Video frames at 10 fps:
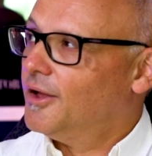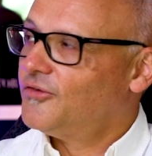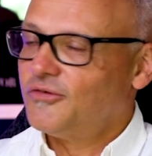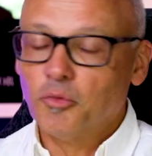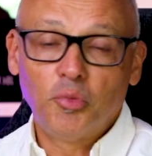
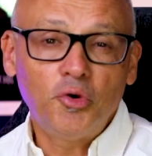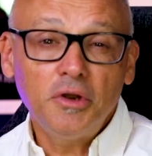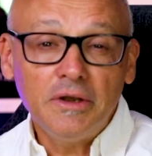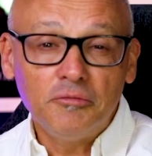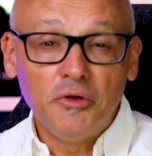
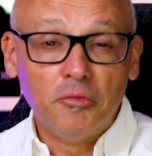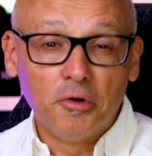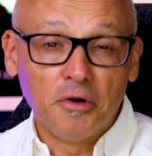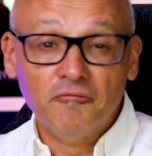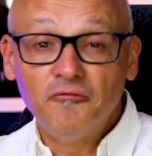supported, we
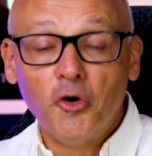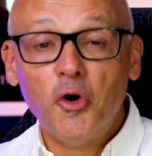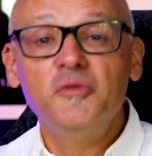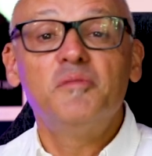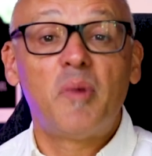were
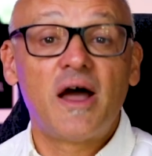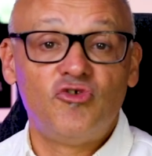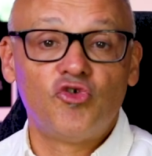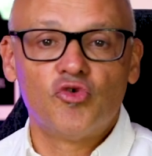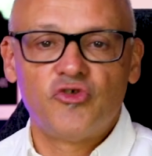informed by
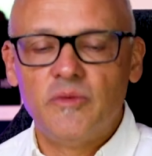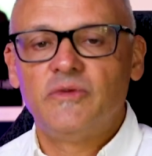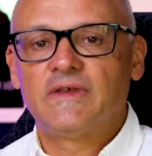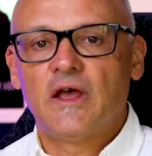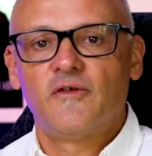George
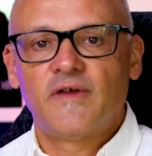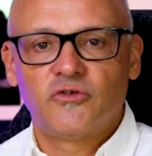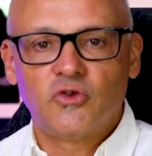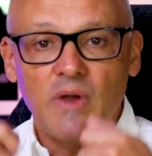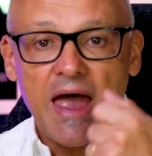himself
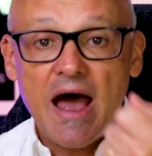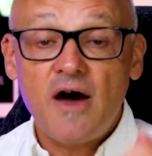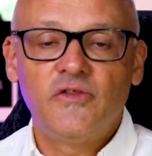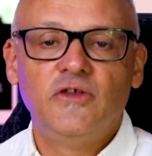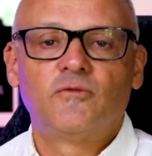as to
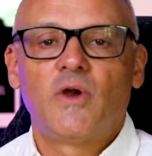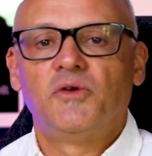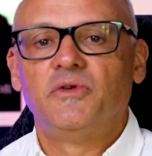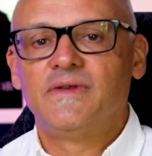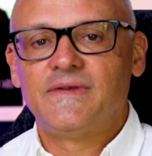how these
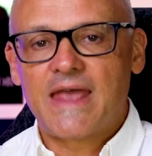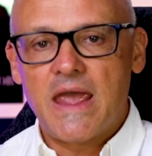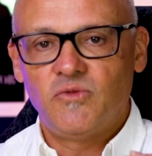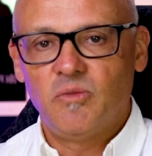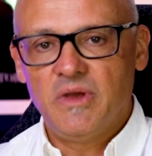fragrances
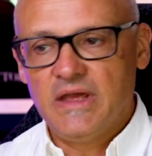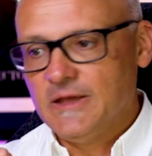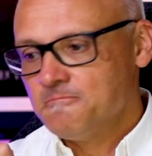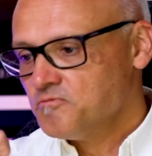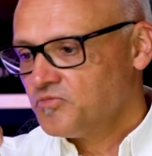came to
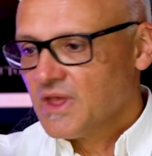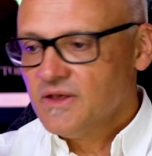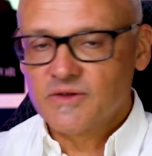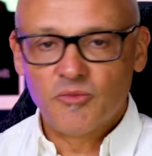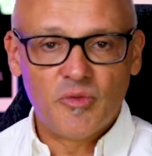be,
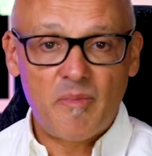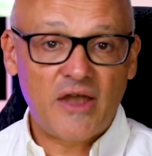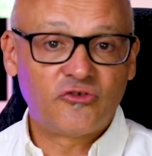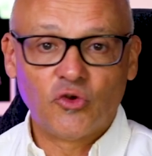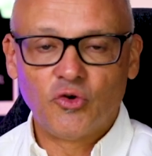some of the
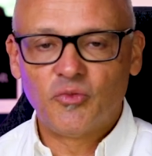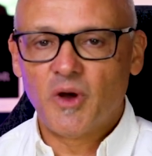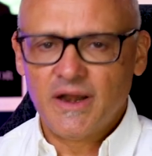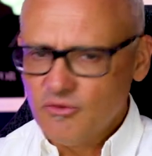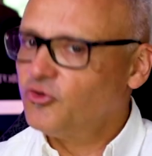backstories
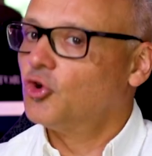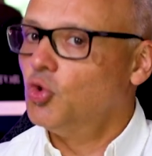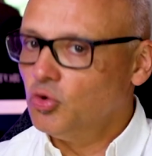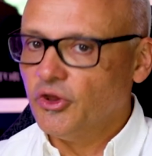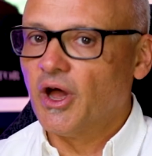behind it. It was a
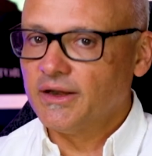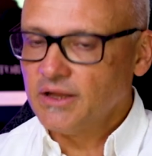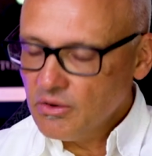cool night.